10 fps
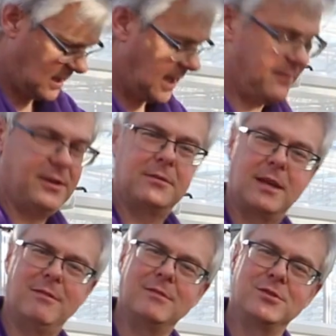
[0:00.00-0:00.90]
And if you don't
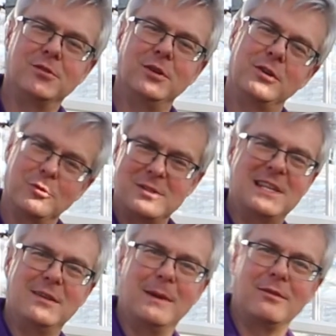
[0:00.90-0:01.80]
get round to doing it, you can
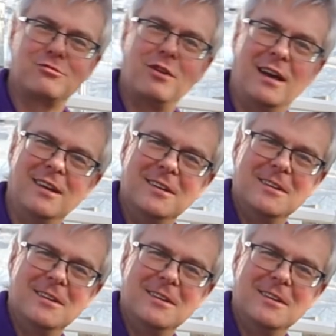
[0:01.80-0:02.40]
always eat them out of the tray.